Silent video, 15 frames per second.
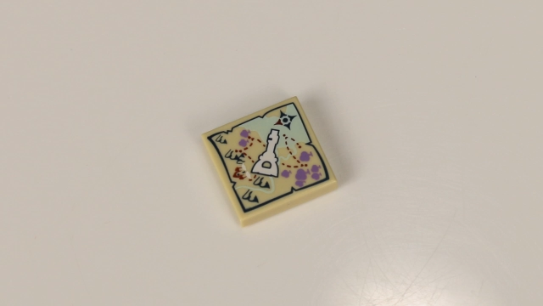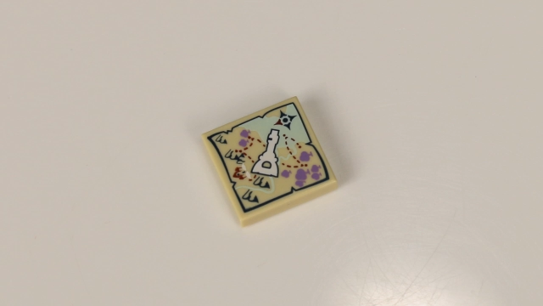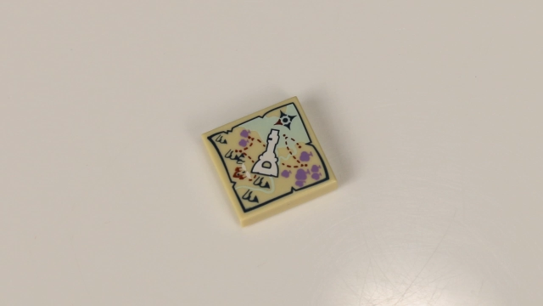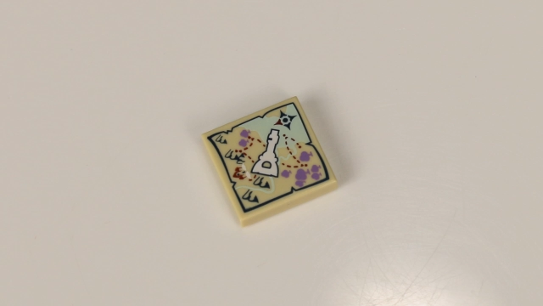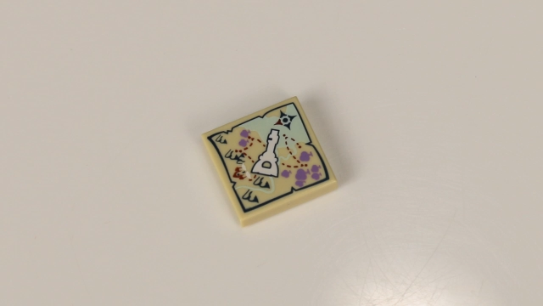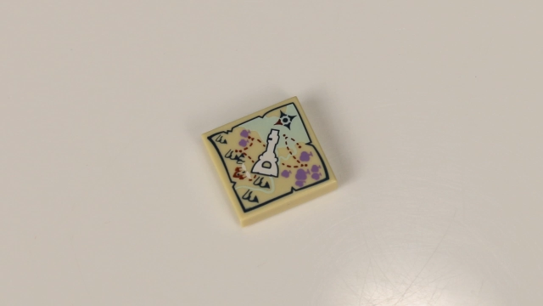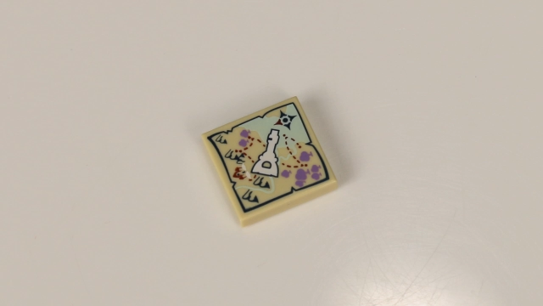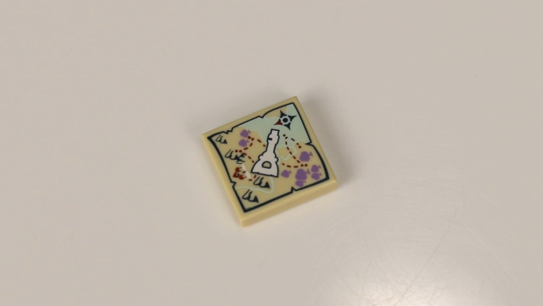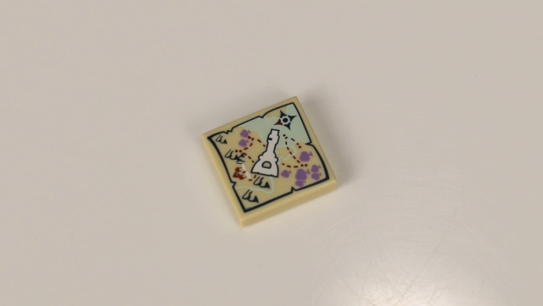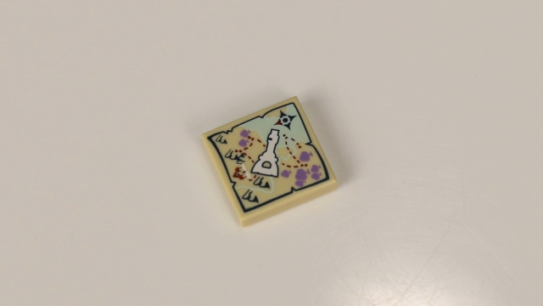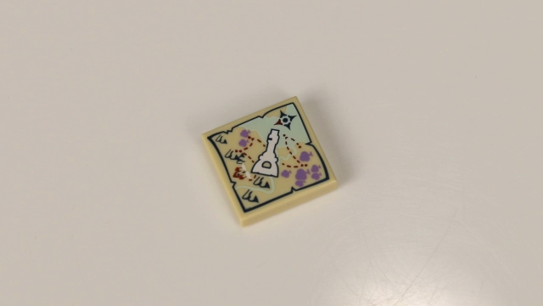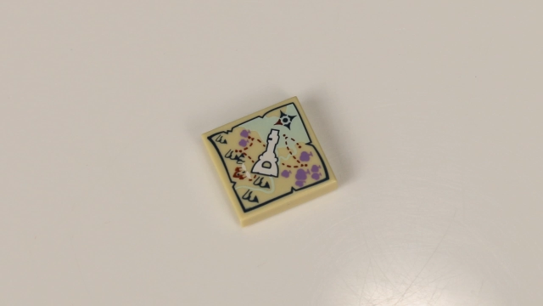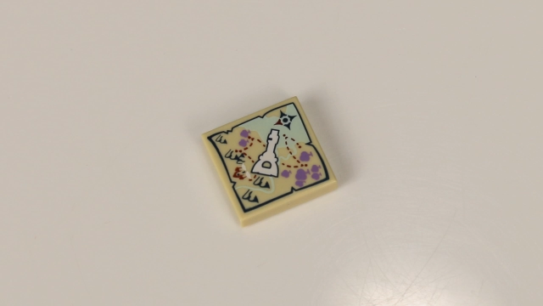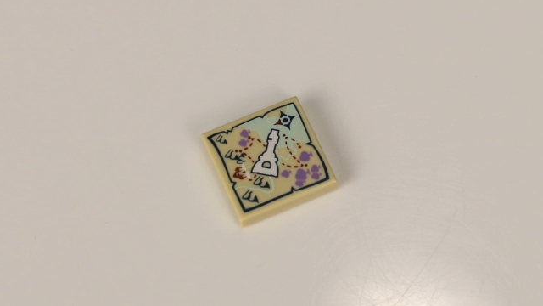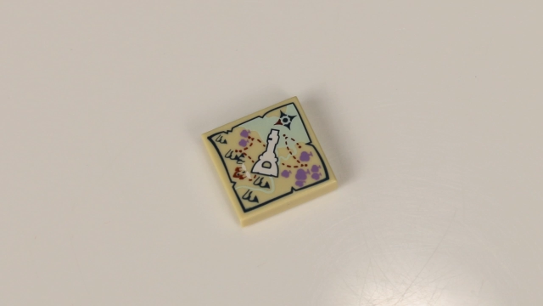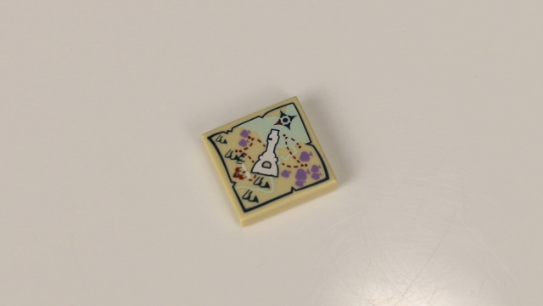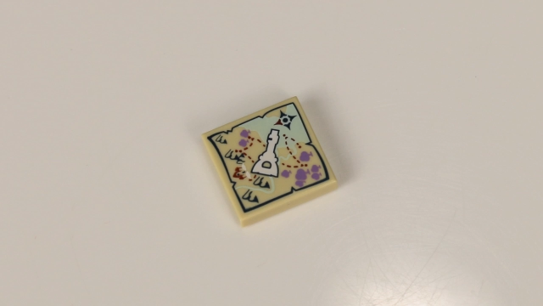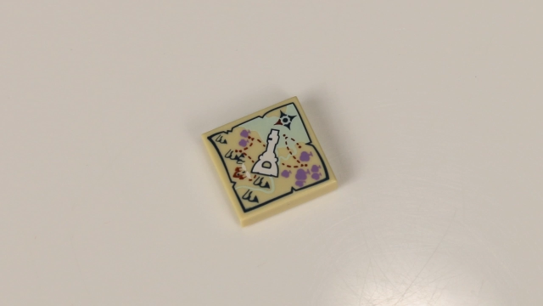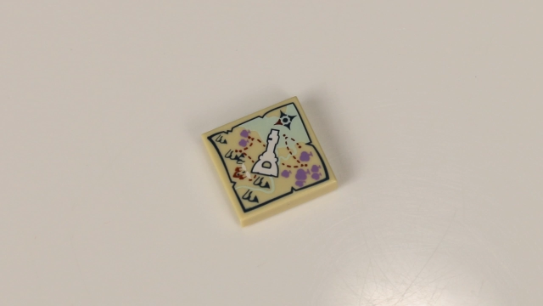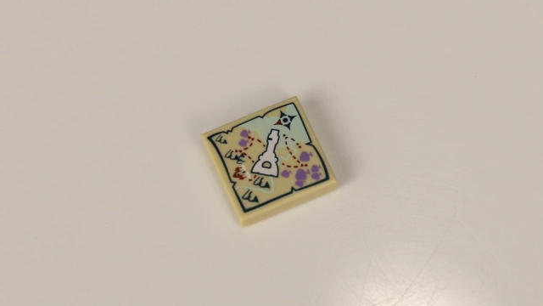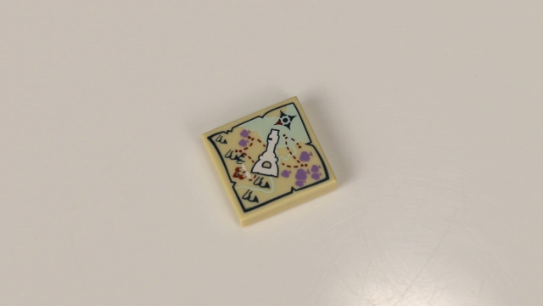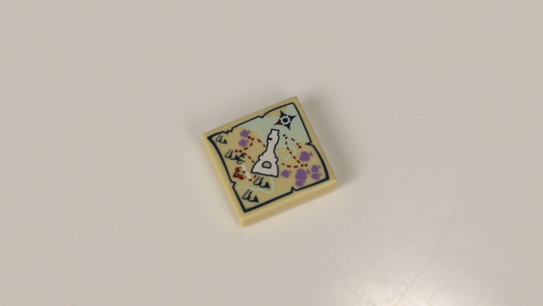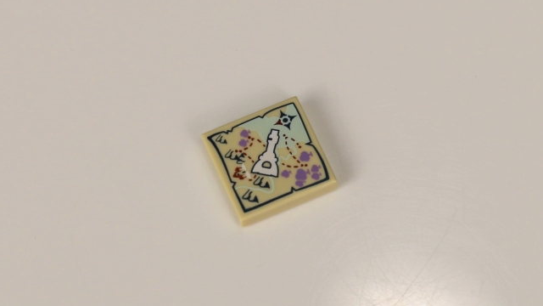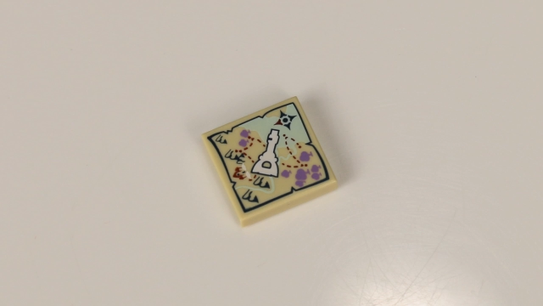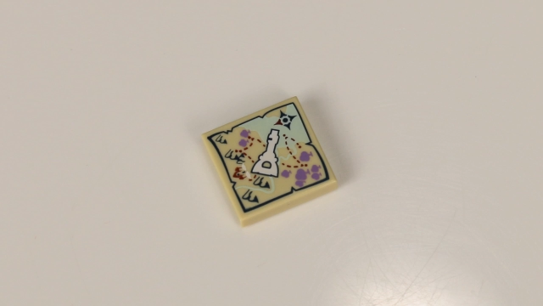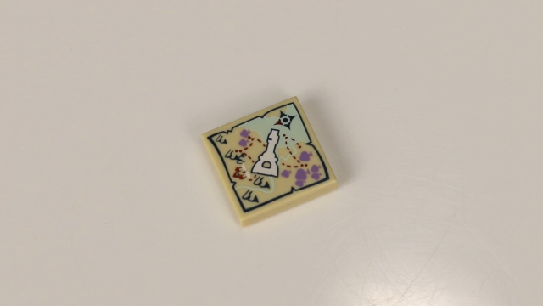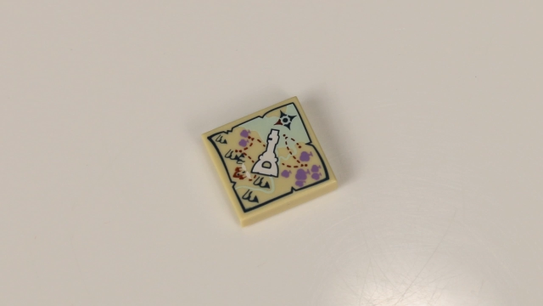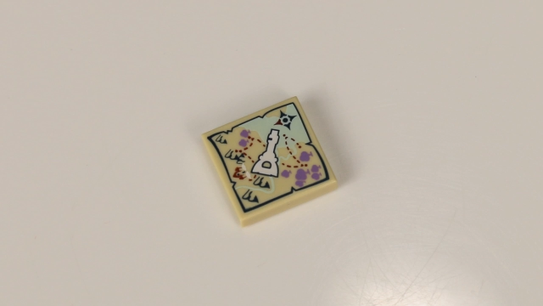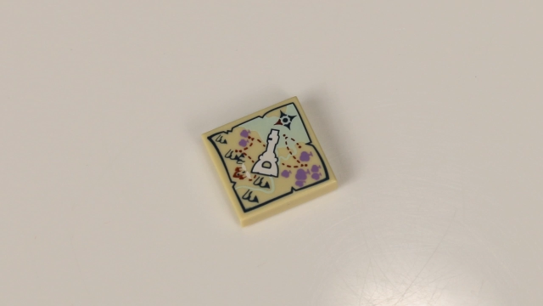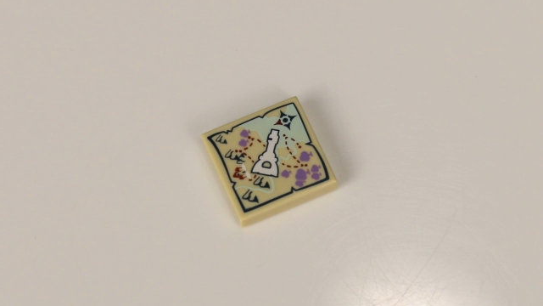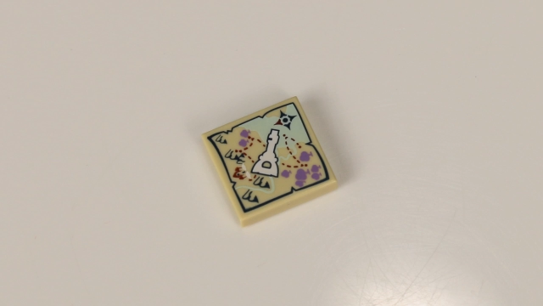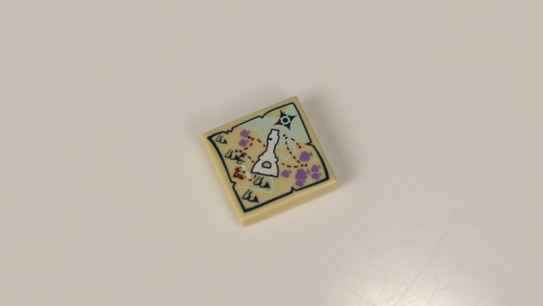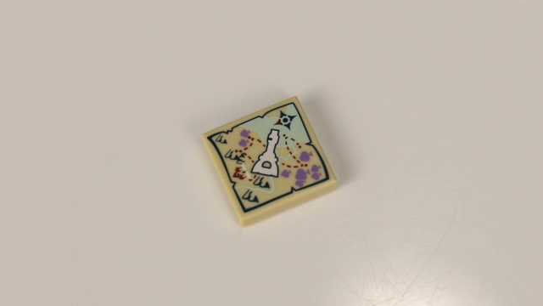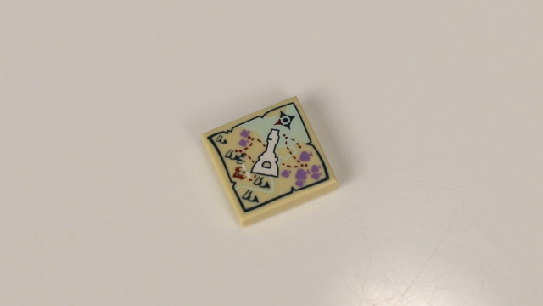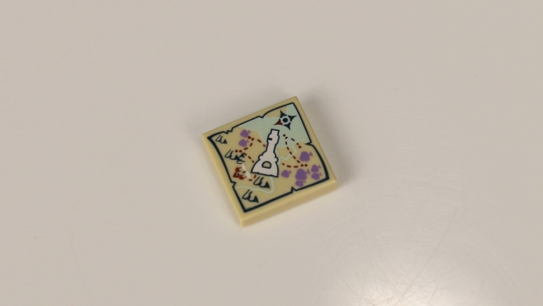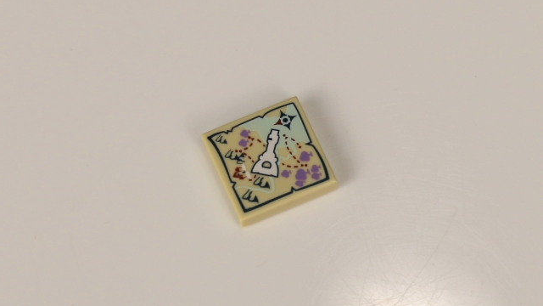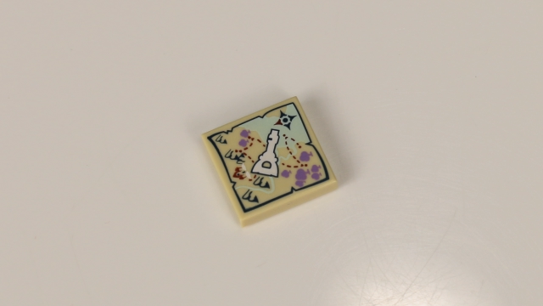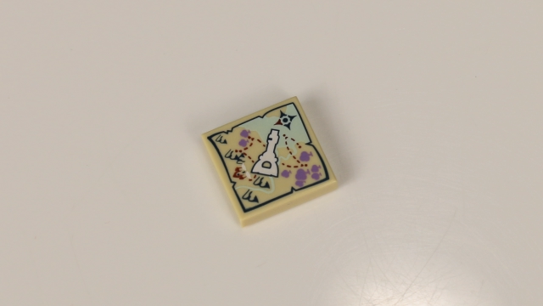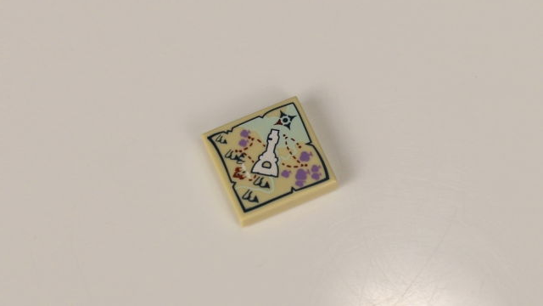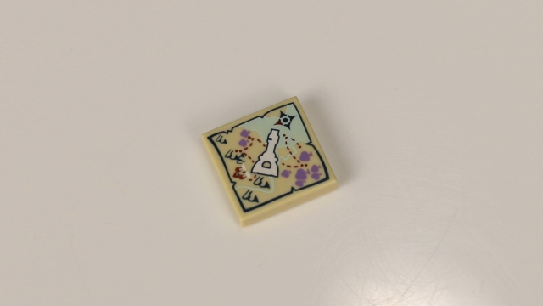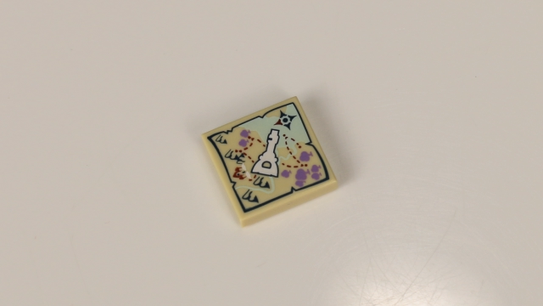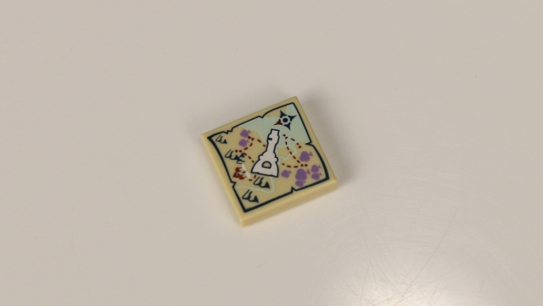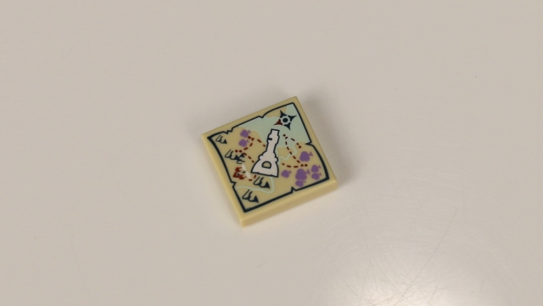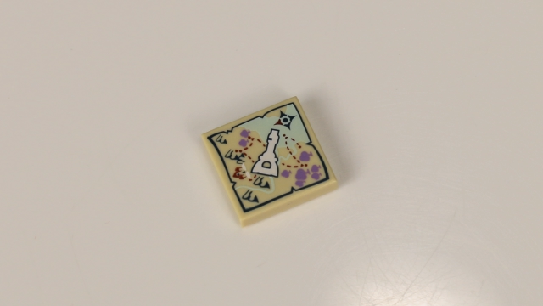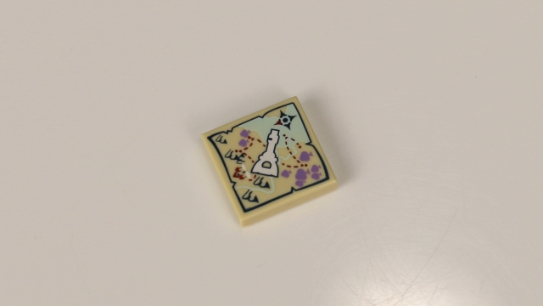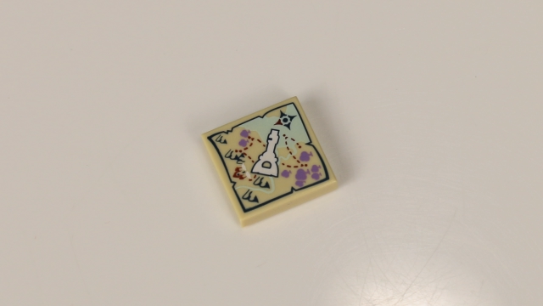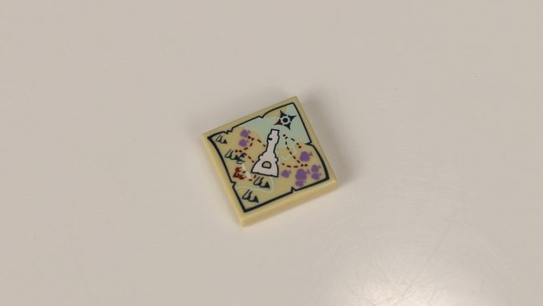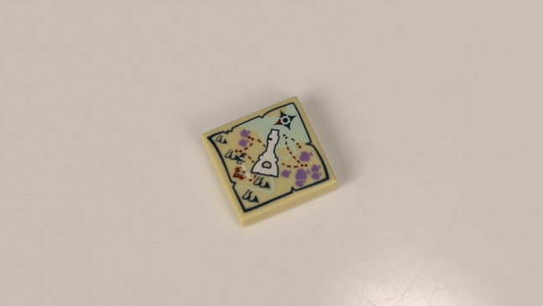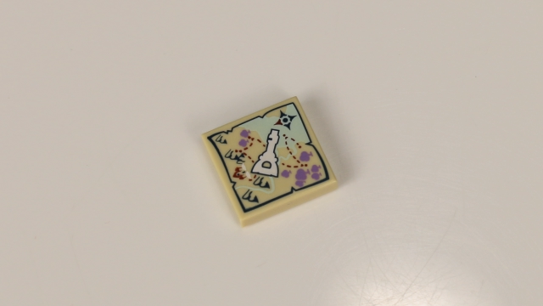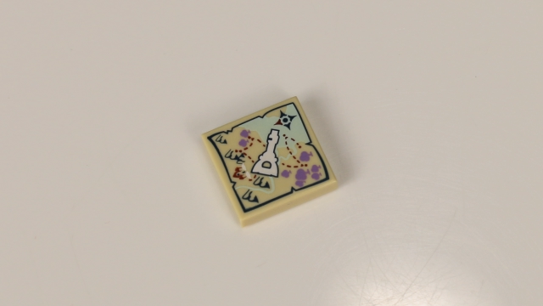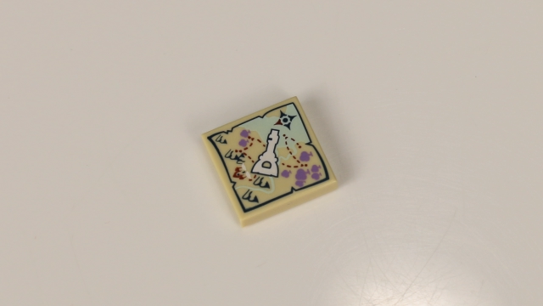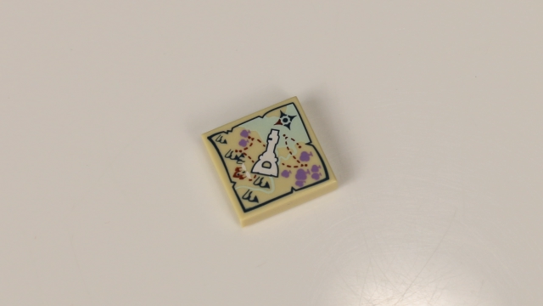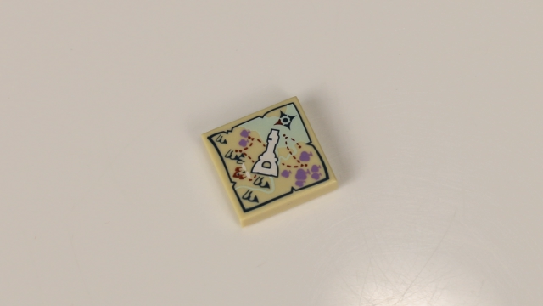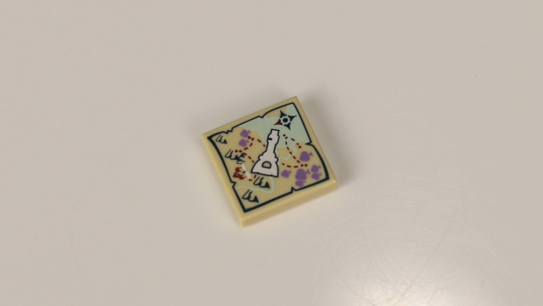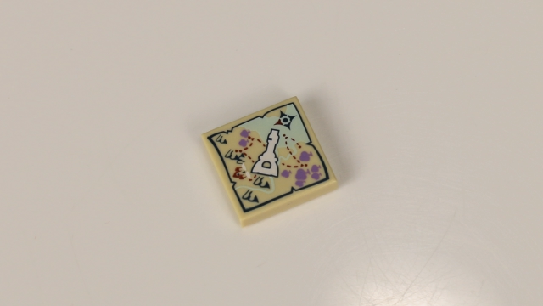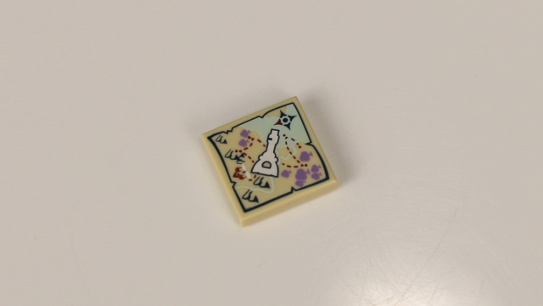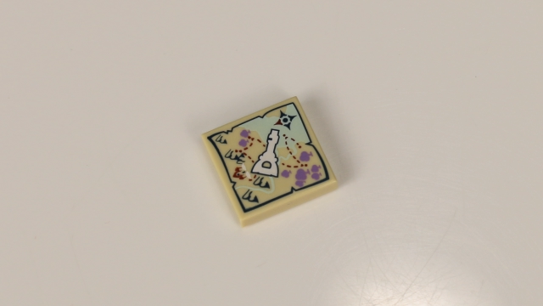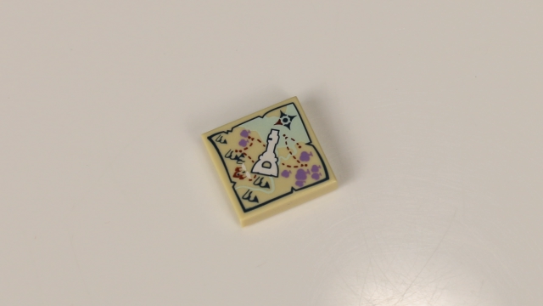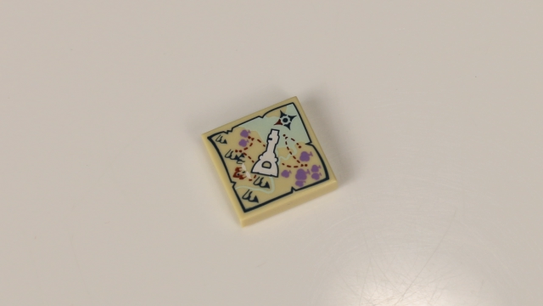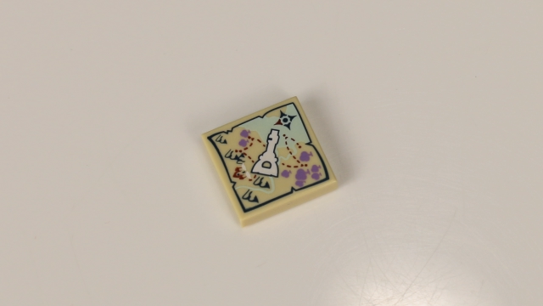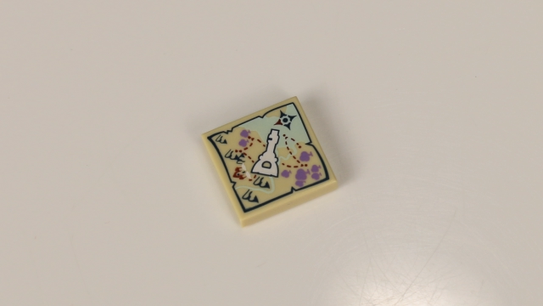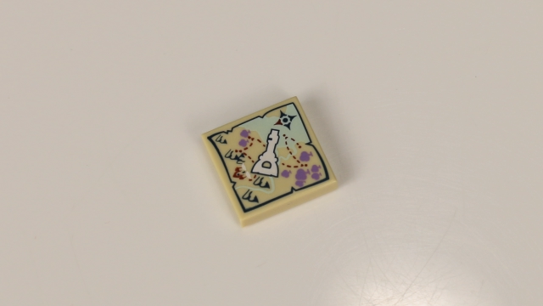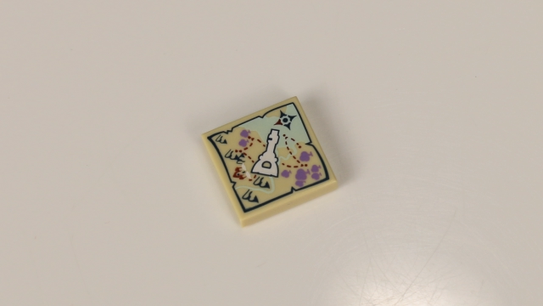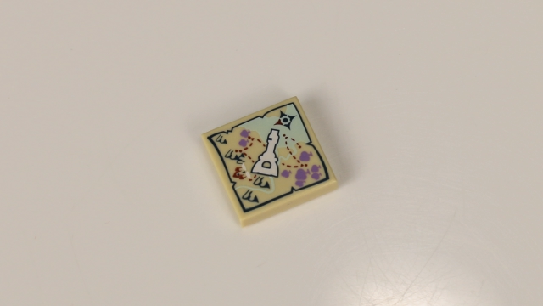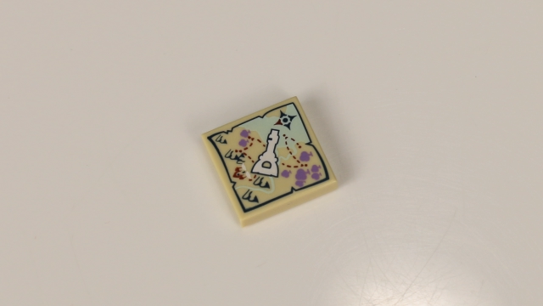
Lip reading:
[unreadable: no face in view]